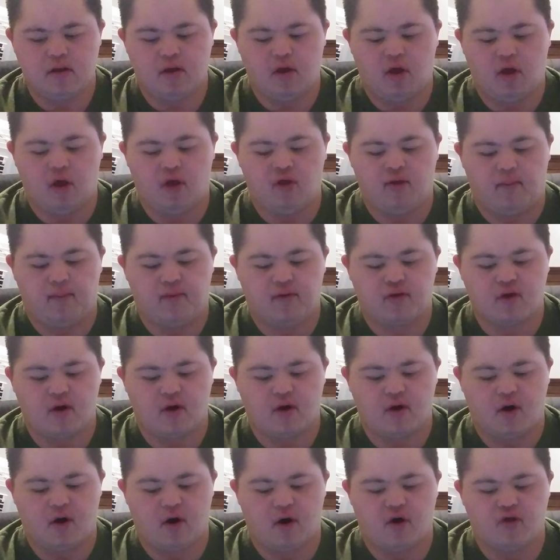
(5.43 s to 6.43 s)
the
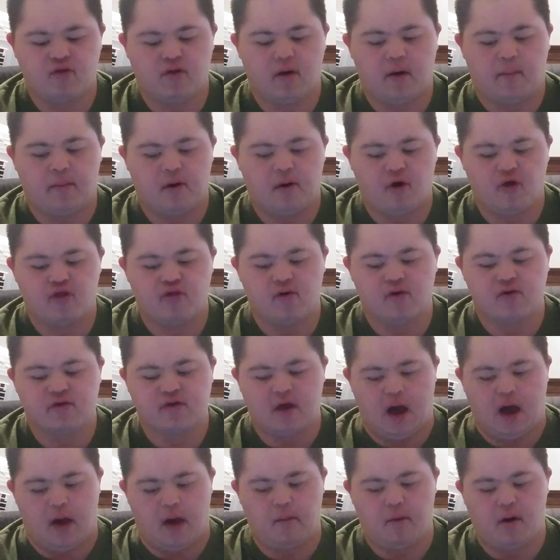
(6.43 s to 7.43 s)
superstars a personal
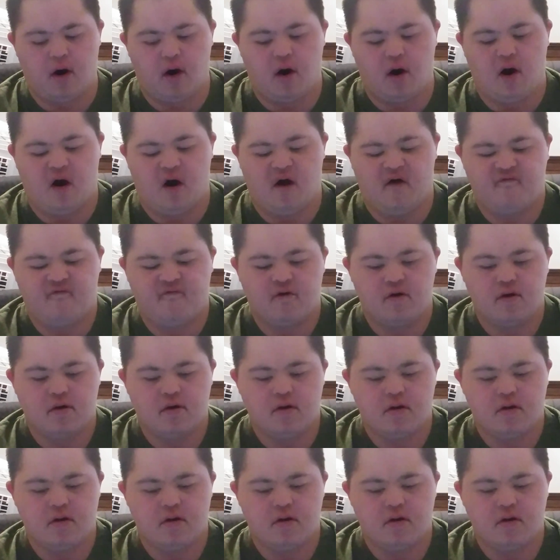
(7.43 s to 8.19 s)
time off.